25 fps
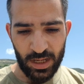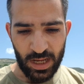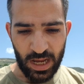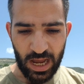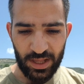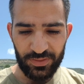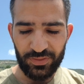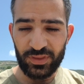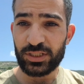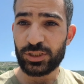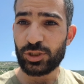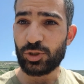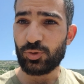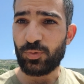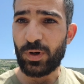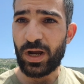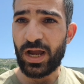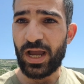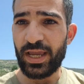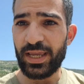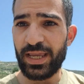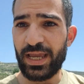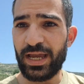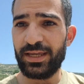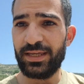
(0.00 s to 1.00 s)
And this is
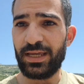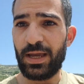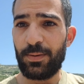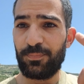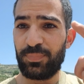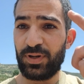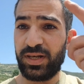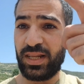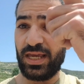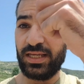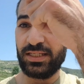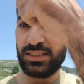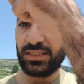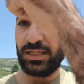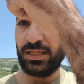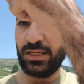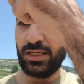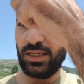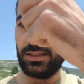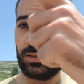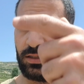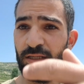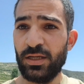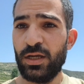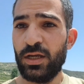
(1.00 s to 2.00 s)
why I am placing
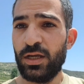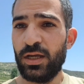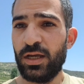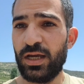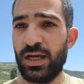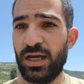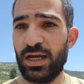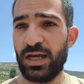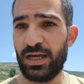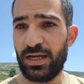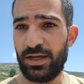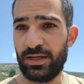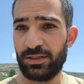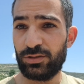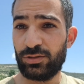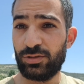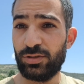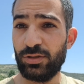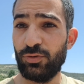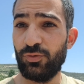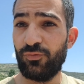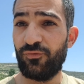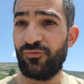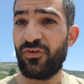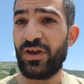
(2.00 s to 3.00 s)
it
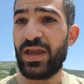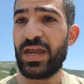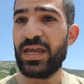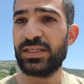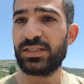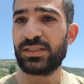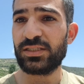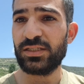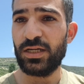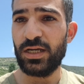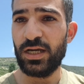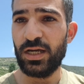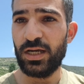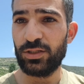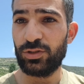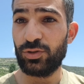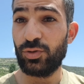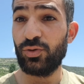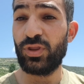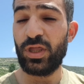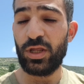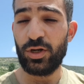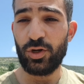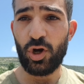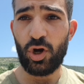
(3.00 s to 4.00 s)
to face to
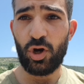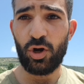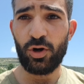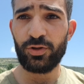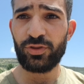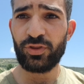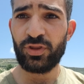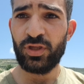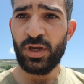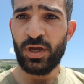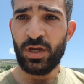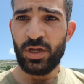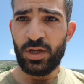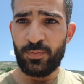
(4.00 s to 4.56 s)
the north,